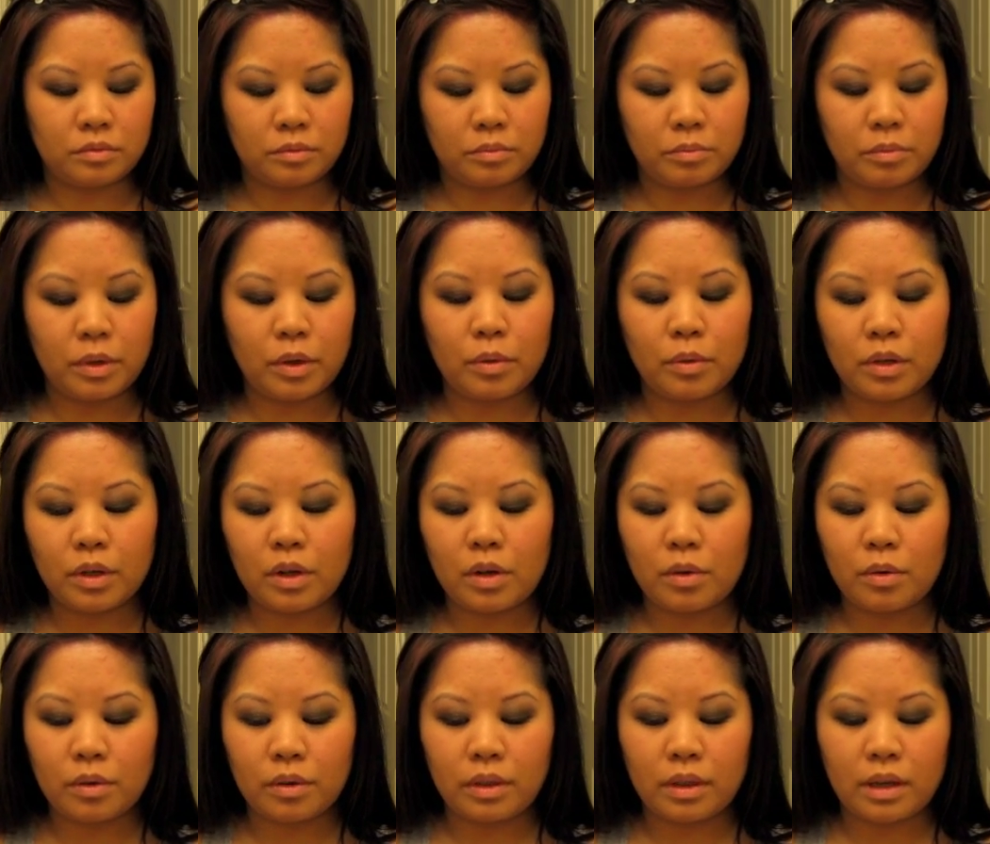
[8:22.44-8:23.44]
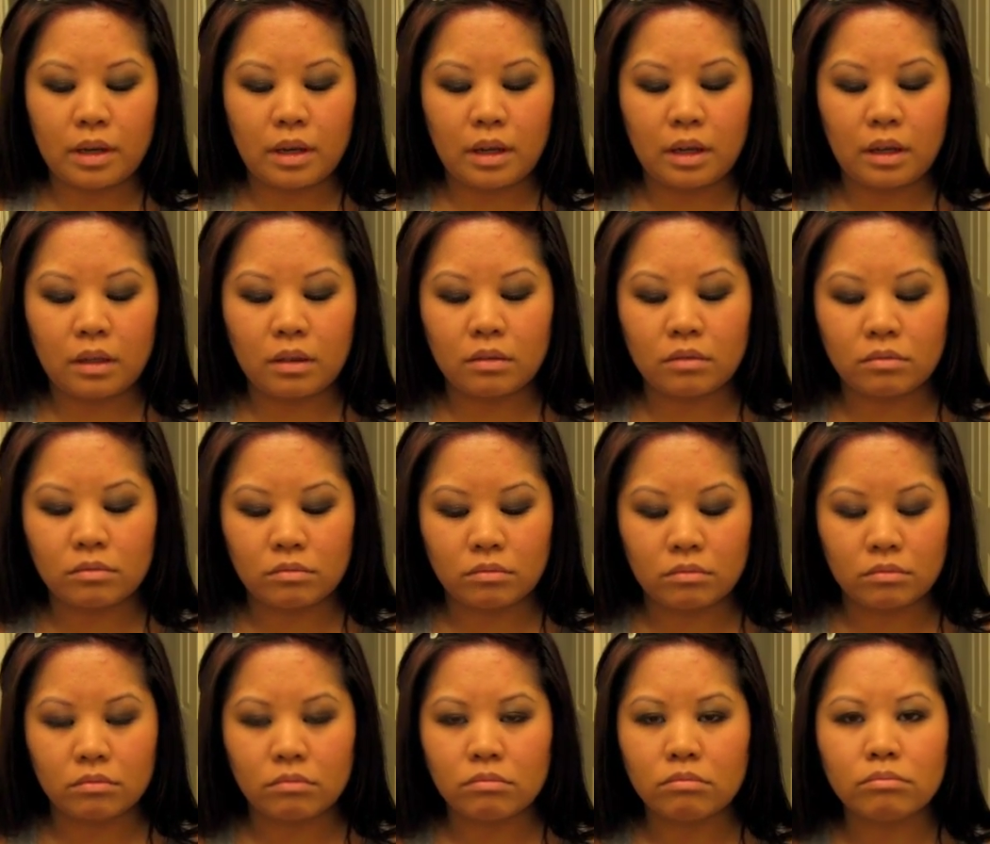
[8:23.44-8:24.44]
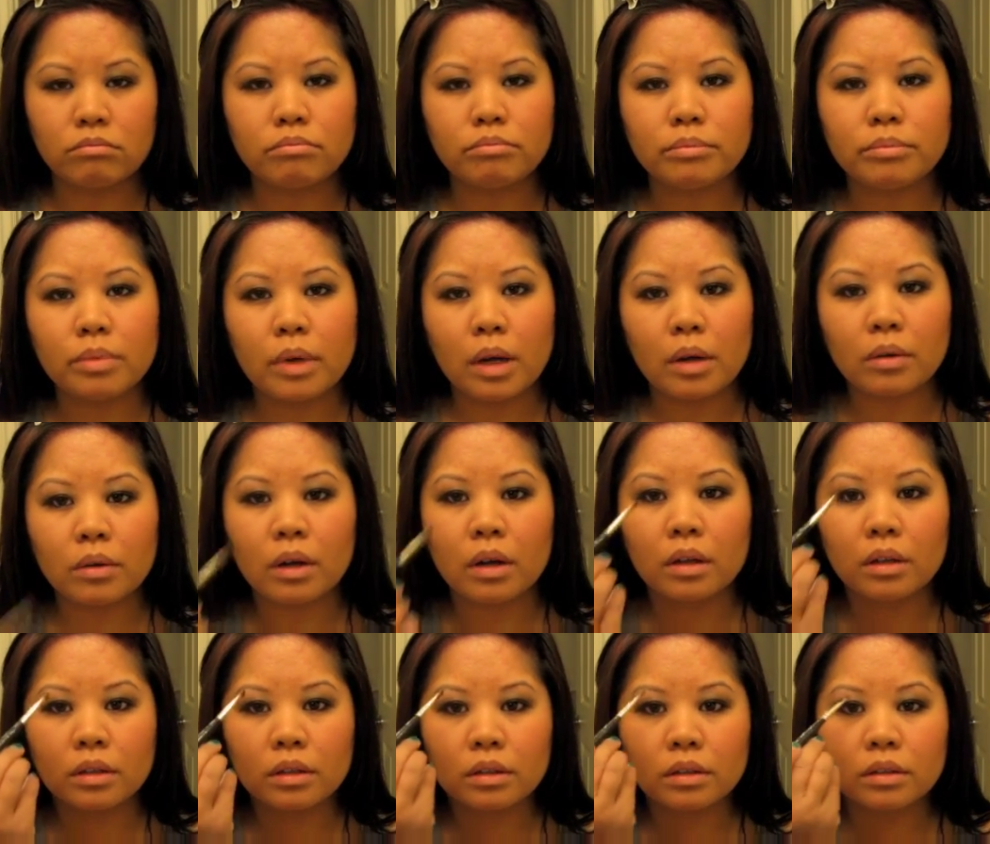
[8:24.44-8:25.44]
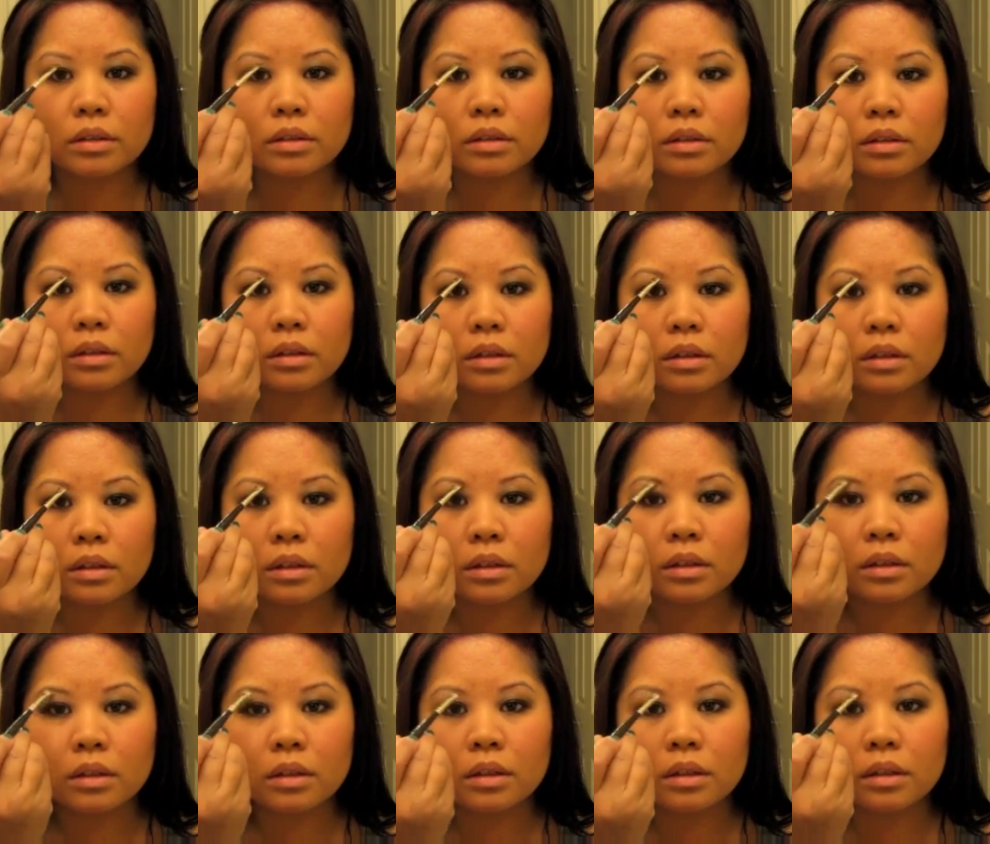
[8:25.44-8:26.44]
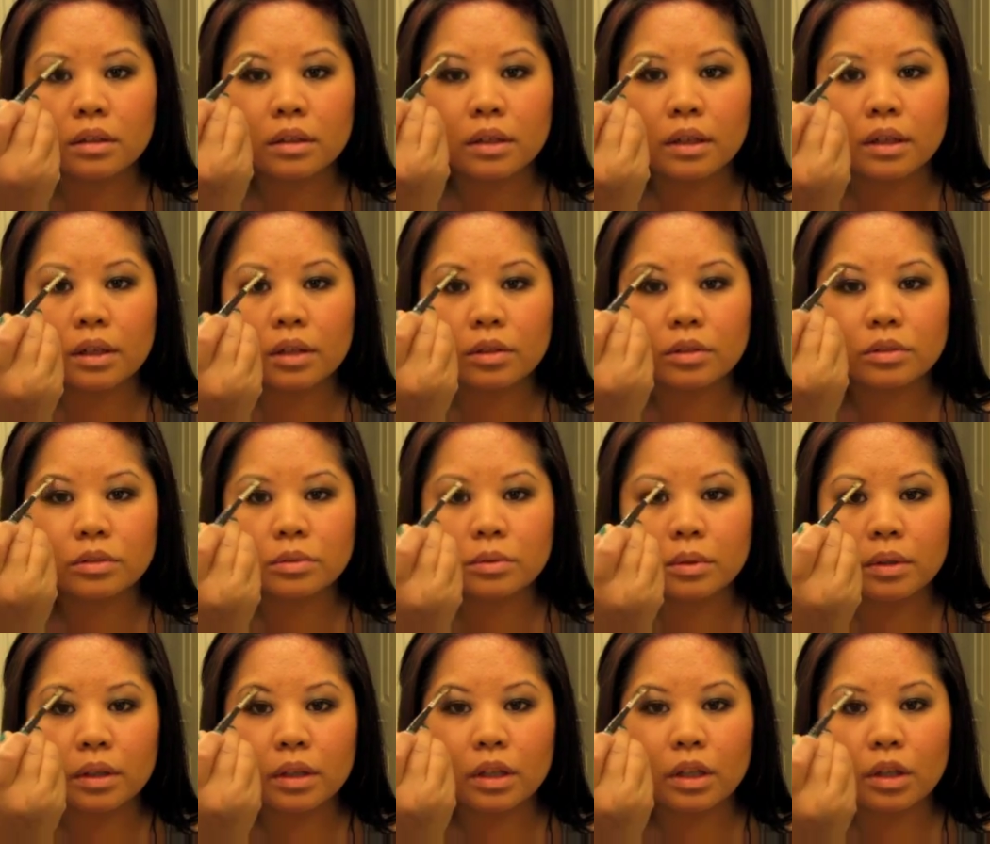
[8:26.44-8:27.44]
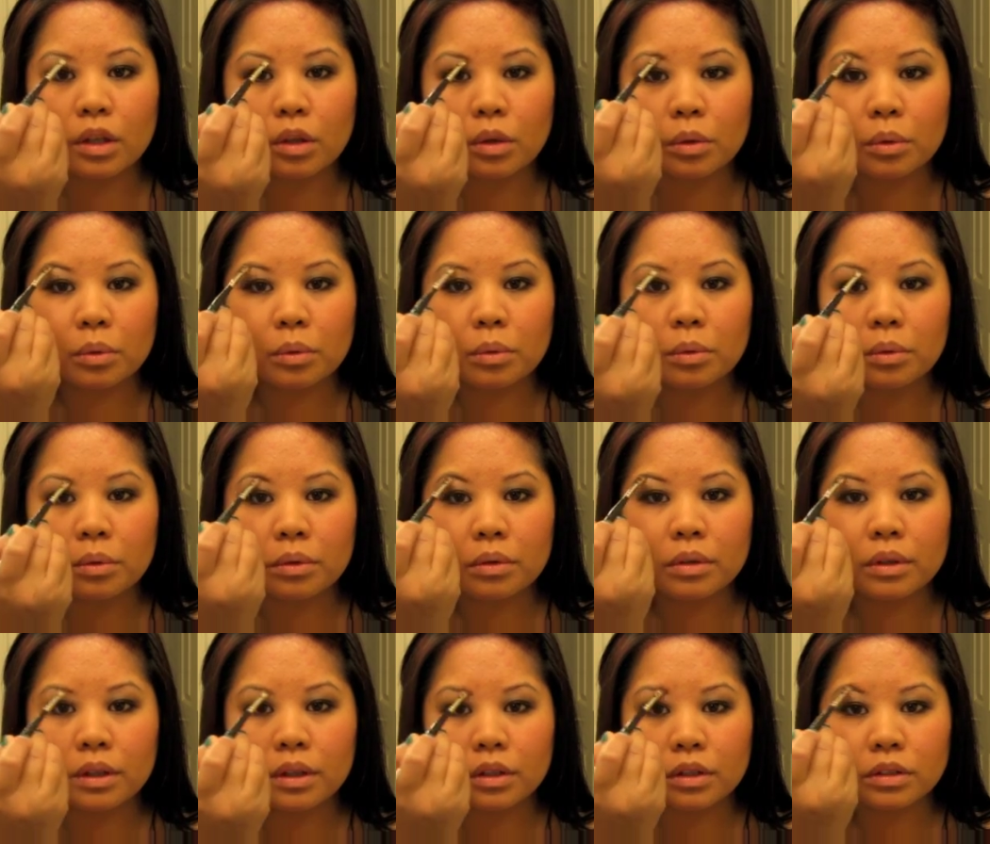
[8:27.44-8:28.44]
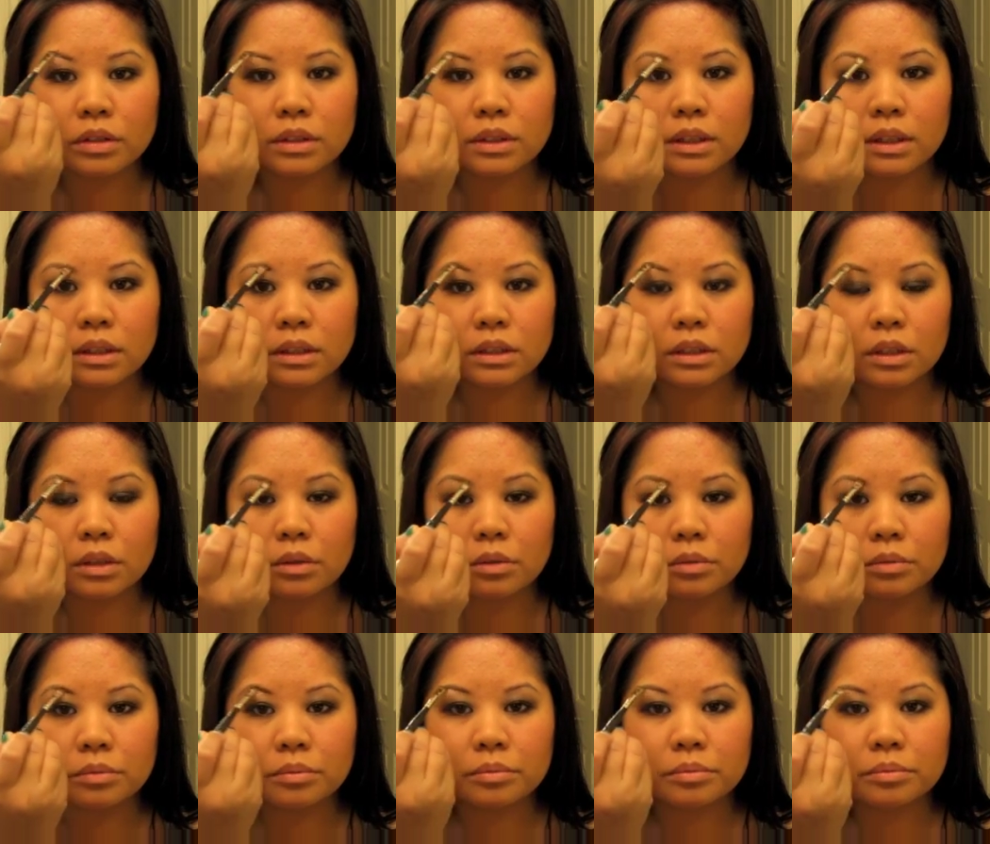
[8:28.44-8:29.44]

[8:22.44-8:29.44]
But you want to go with any brow color that goes with you and your skin tone.